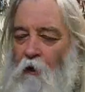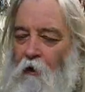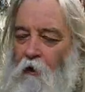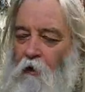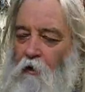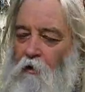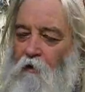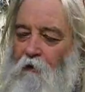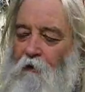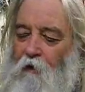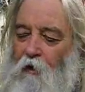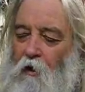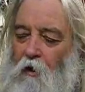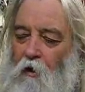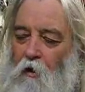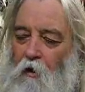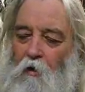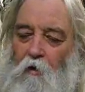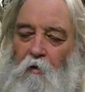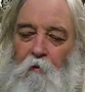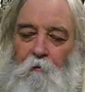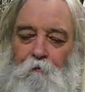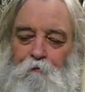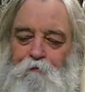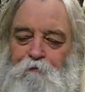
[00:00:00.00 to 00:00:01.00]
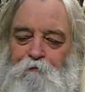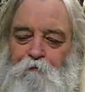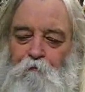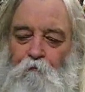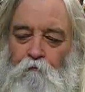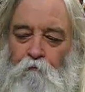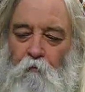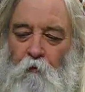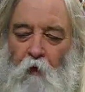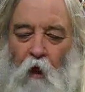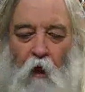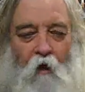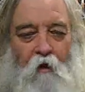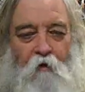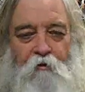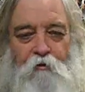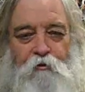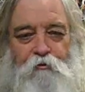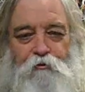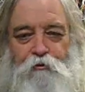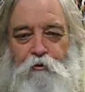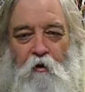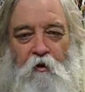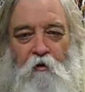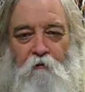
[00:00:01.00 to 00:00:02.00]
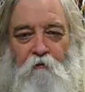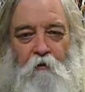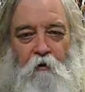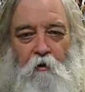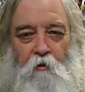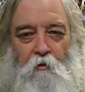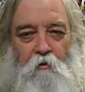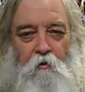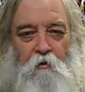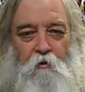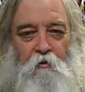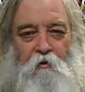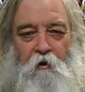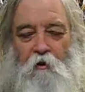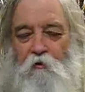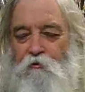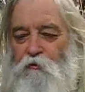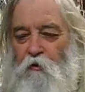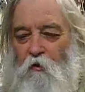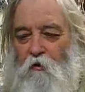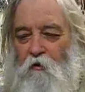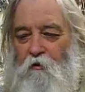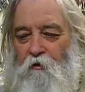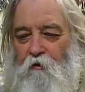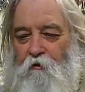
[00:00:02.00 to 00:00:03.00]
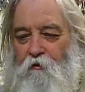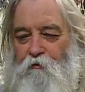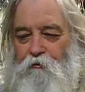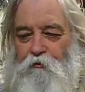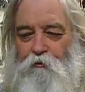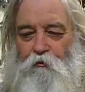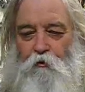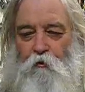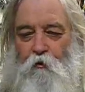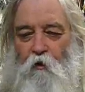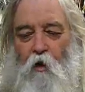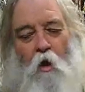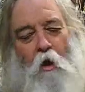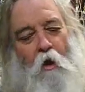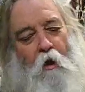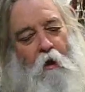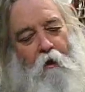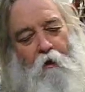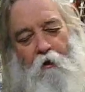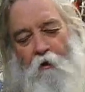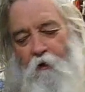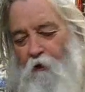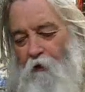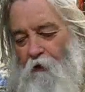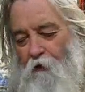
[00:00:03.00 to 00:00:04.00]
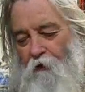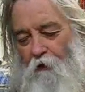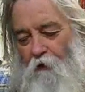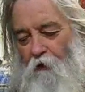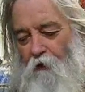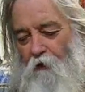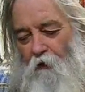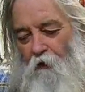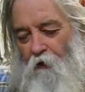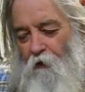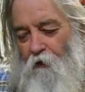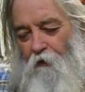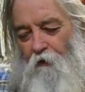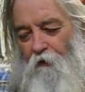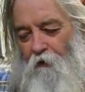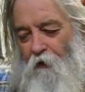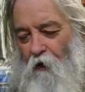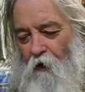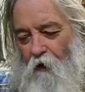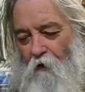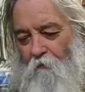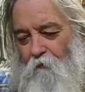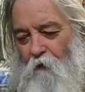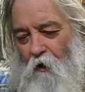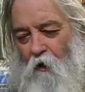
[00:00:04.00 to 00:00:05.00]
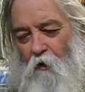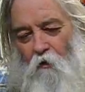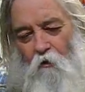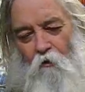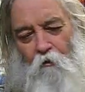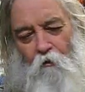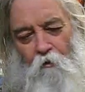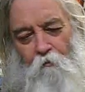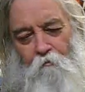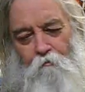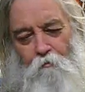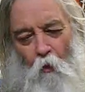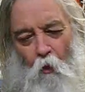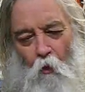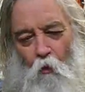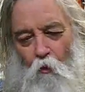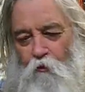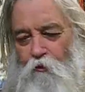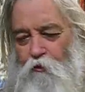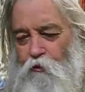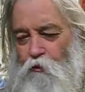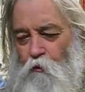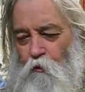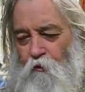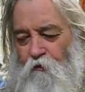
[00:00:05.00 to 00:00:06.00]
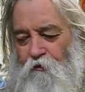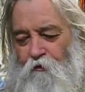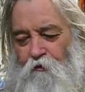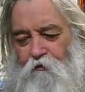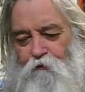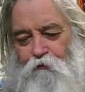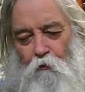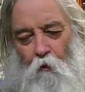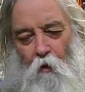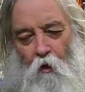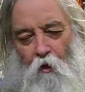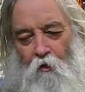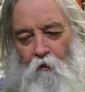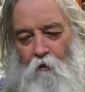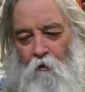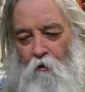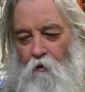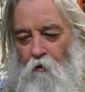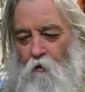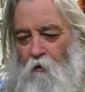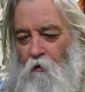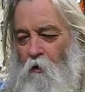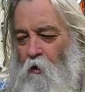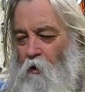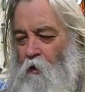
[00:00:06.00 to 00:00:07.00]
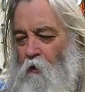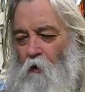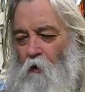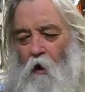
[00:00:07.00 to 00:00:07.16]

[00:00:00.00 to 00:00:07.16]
And I just ain't felt good. That's all it is to it. And I'm not going to bore you with this right here.